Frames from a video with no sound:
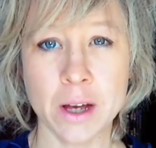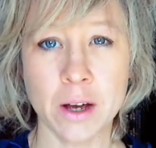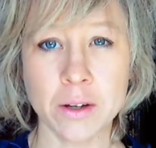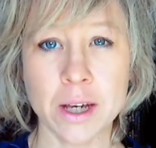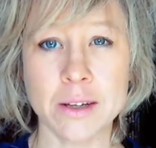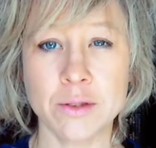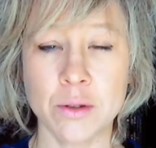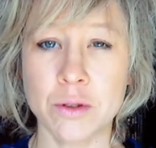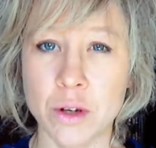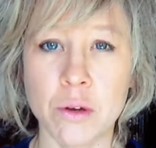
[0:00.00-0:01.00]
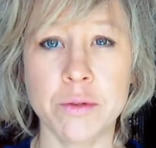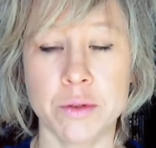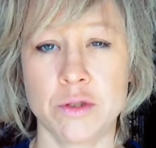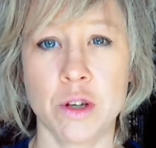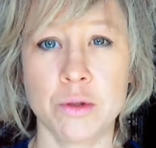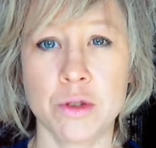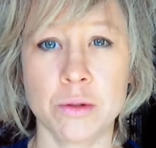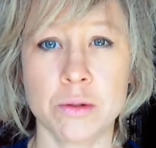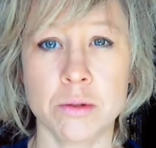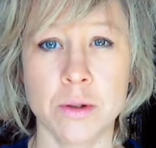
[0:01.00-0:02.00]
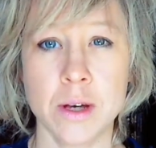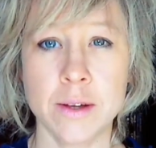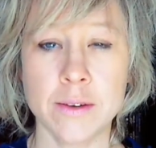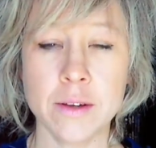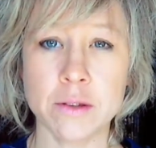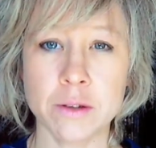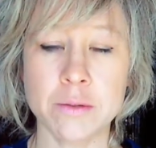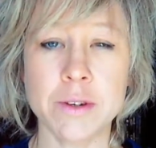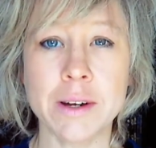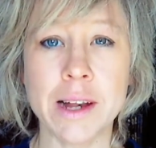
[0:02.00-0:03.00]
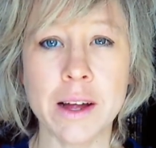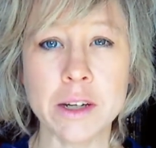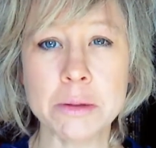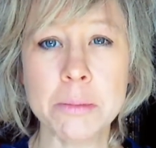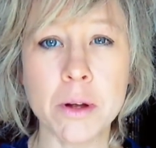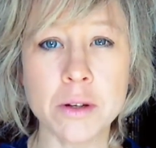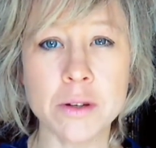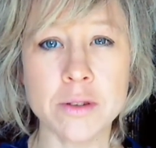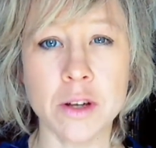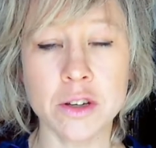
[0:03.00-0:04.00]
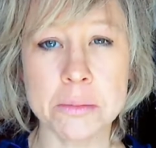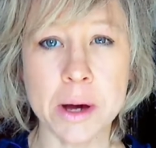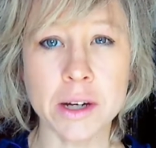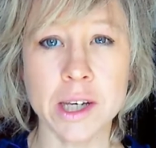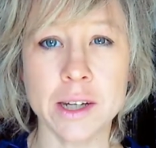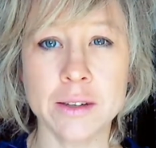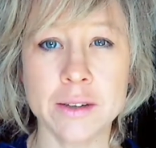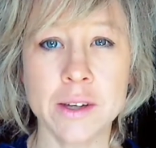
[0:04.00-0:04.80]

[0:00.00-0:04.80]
Okay, so go for snowshoes. There are some very light models on the market,